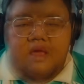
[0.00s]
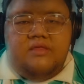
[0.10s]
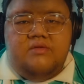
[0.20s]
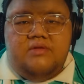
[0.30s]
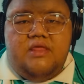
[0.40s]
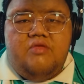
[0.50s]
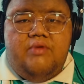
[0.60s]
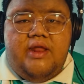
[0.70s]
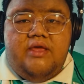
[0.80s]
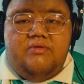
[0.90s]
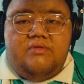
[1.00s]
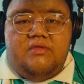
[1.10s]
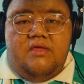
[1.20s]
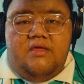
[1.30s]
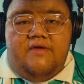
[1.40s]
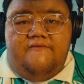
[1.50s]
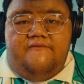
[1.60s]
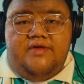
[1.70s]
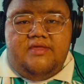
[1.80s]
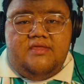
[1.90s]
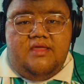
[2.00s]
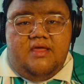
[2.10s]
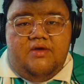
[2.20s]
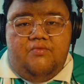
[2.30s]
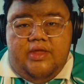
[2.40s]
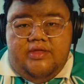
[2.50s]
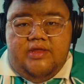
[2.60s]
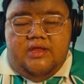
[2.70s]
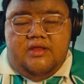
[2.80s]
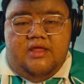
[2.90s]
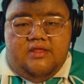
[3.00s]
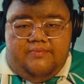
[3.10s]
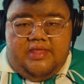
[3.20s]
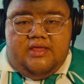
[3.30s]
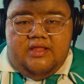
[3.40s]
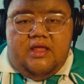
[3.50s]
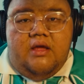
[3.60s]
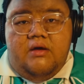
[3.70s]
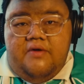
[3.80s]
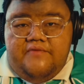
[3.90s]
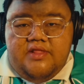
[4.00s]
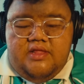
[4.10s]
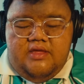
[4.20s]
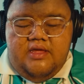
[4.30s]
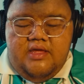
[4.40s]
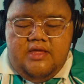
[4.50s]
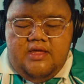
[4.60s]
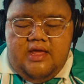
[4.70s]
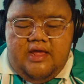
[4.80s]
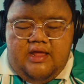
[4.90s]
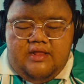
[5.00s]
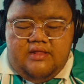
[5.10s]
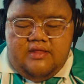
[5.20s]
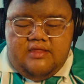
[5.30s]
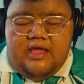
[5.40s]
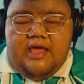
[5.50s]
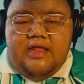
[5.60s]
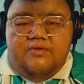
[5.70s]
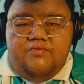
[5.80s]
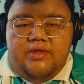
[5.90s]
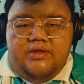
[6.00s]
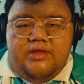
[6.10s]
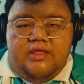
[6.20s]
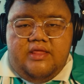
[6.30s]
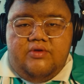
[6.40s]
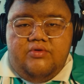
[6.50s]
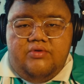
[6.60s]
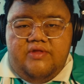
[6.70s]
So this is what I use. First, what you need is a bass guitar, obviously, and second, what you need is an audio